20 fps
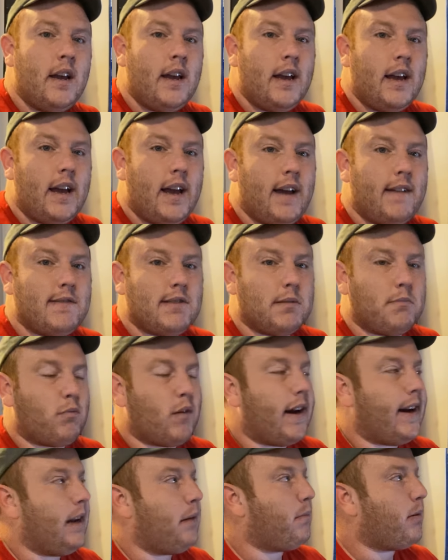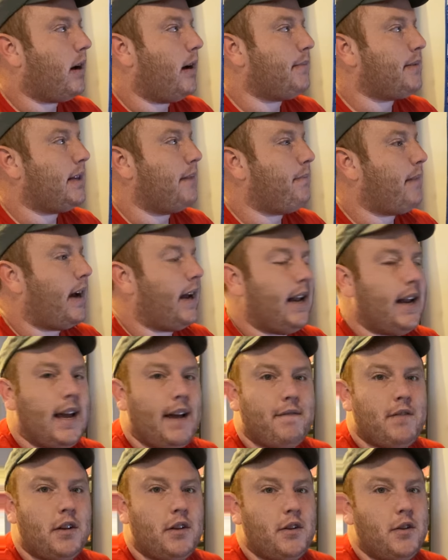have some writing prompts that might
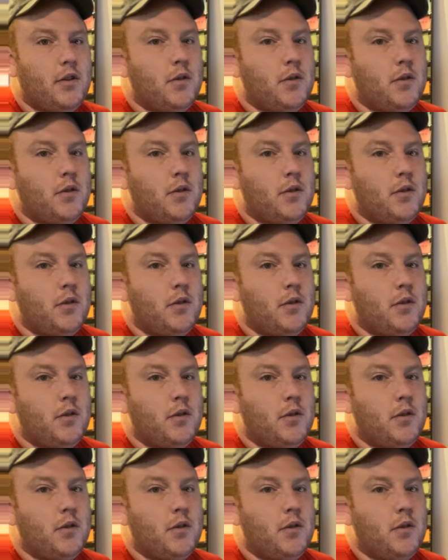have to do